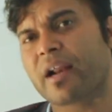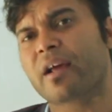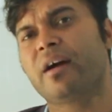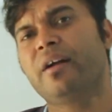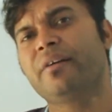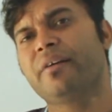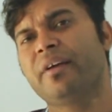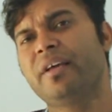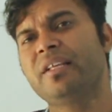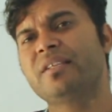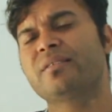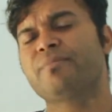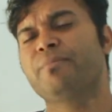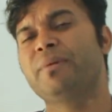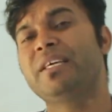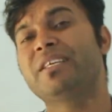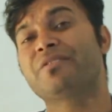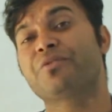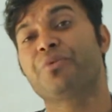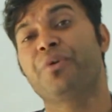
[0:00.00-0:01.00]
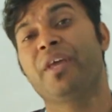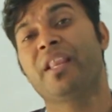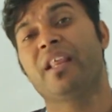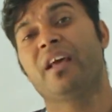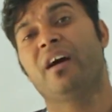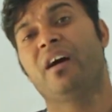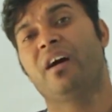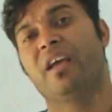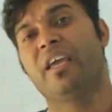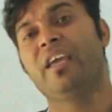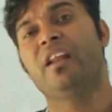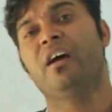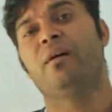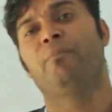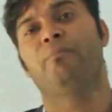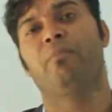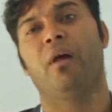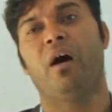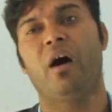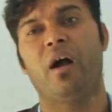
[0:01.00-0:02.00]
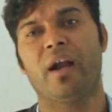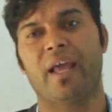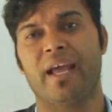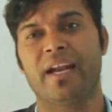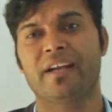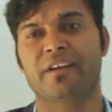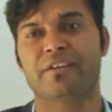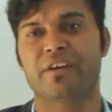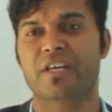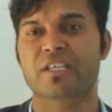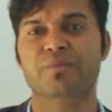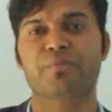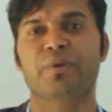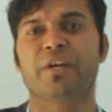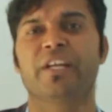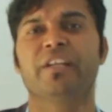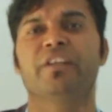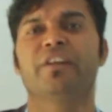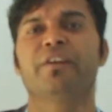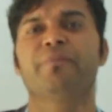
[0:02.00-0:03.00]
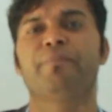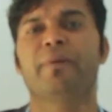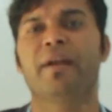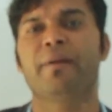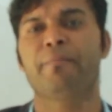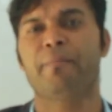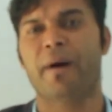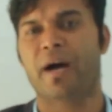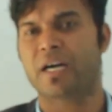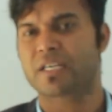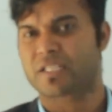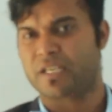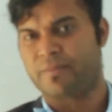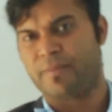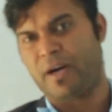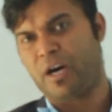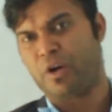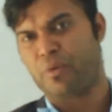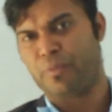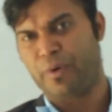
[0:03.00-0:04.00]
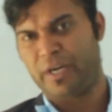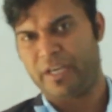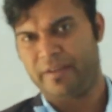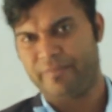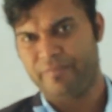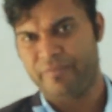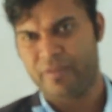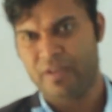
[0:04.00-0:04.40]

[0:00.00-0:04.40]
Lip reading: contains mixed with in a blood and transfer in the different parts of our body.